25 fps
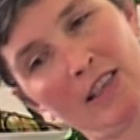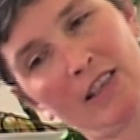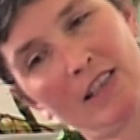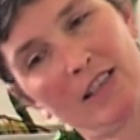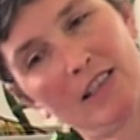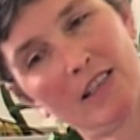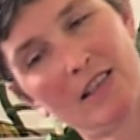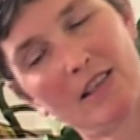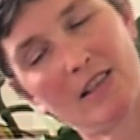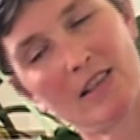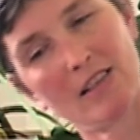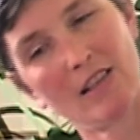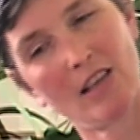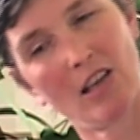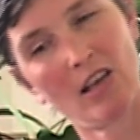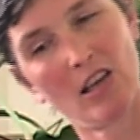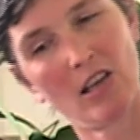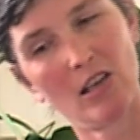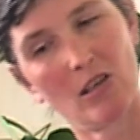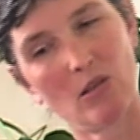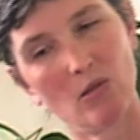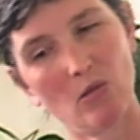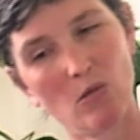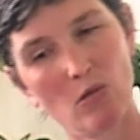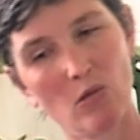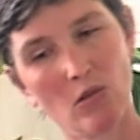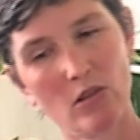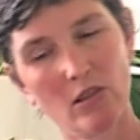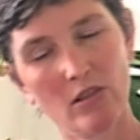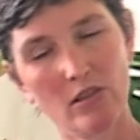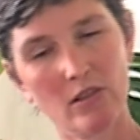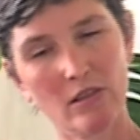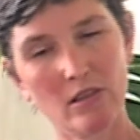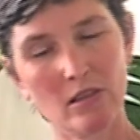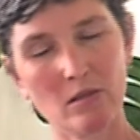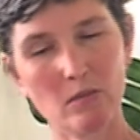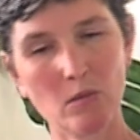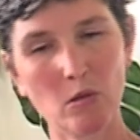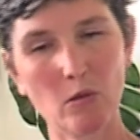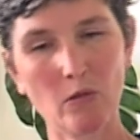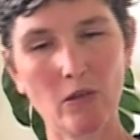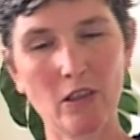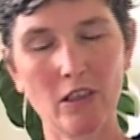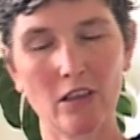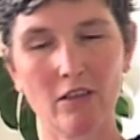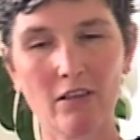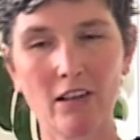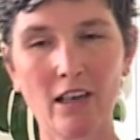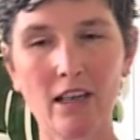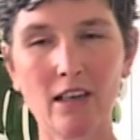inside organs
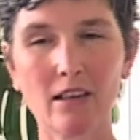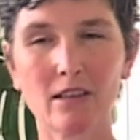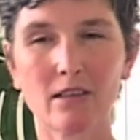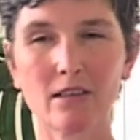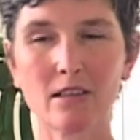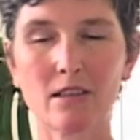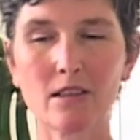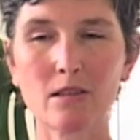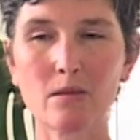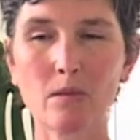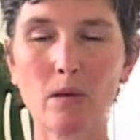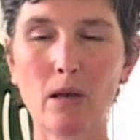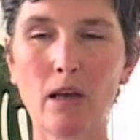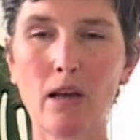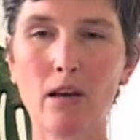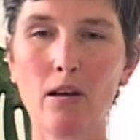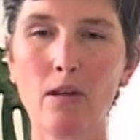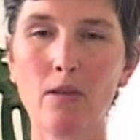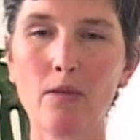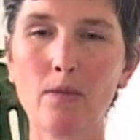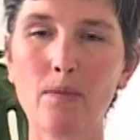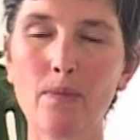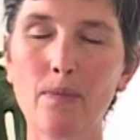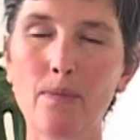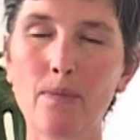moving around as well.